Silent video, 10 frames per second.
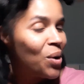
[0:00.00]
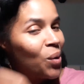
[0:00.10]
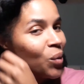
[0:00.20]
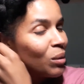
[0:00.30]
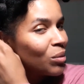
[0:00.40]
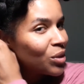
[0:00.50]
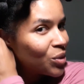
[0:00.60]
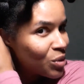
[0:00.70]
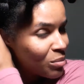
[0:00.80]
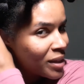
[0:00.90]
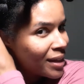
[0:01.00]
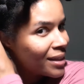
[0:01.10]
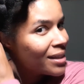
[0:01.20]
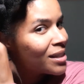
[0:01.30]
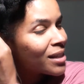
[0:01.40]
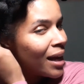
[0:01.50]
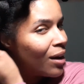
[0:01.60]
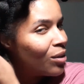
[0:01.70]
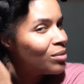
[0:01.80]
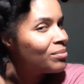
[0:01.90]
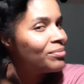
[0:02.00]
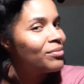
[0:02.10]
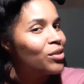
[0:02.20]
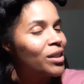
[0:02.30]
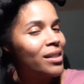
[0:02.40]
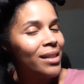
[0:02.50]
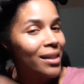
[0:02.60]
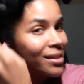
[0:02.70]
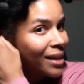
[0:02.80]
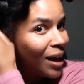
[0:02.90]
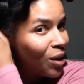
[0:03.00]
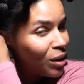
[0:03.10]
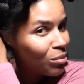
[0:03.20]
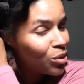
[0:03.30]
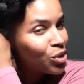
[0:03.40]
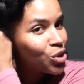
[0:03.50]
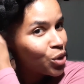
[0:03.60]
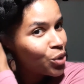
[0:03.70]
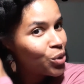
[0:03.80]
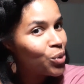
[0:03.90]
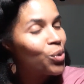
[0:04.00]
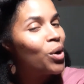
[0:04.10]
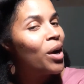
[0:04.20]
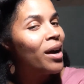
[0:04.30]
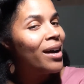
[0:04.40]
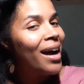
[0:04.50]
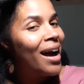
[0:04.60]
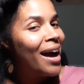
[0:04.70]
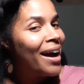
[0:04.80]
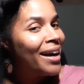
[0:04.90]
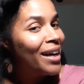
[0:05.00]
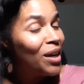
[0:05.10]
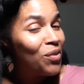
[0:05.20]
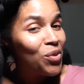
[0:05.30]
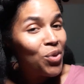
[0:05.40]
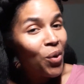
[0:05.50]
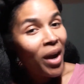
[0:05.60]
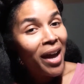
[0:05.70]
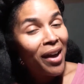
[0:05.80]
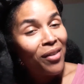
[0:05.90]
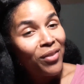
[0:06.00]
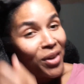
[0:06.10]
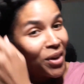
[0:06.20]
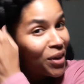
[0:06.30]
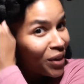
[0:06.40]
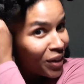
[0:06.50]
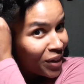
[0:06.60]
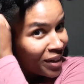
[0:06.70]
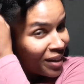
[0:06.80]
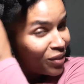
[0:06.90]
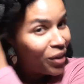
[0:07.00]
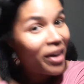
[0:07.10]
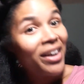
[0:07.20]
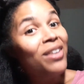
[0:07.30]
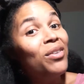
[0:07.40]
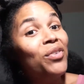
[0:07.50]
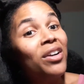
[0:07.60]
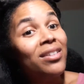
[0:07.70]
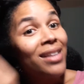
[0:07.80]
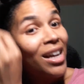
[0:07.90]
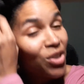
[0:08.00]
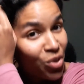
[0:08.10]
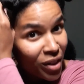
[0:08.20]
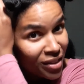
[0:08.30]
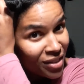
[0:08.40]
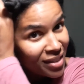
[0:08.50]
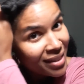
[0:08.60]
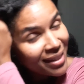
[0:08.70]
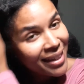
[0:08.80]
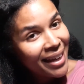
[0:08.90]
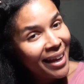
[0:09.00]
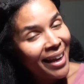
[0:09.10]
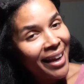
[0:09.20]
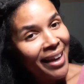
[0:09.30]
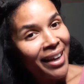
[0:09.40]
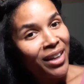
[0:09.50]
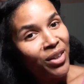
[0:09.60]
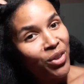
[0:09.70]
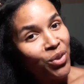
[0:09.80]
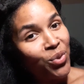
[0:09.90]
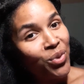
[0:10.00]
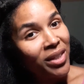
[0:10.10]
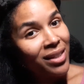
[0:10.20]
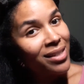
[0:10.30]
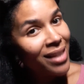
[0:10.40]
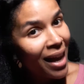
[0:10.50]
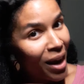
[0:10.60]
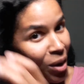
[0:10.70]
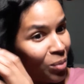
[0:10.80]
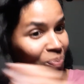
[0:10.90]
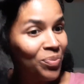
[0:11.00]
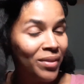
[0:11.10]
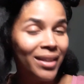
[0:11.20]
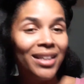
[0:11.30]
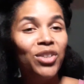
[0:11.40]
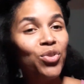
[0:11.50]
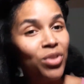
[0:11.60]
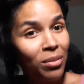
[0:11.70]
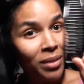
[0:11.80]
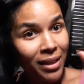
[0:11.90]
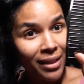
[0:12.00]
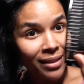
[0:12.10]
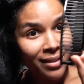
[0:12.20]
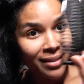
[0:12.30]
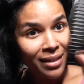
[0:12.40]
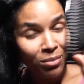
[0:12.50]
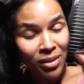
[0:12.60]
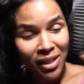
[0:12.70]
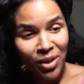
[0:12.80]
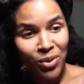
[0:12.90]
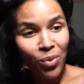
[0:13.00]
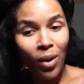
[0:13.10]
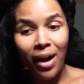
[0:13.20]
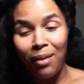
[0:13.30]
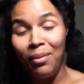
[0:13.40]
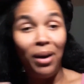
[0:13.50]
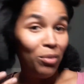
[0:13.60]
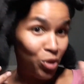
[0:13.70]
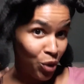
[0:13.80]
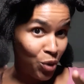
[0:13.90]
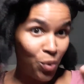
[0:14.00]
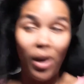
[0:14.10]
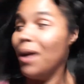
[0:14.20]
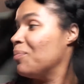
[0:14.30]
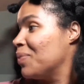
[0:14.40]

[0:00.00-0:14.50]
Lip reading: what I'm going to do. So I'm taking these out for this next style, and I'm going to show you if your hair, even if your hair is not stretched and you need a style, get you some of these. I'm going to tell you why. I'm going to show you why.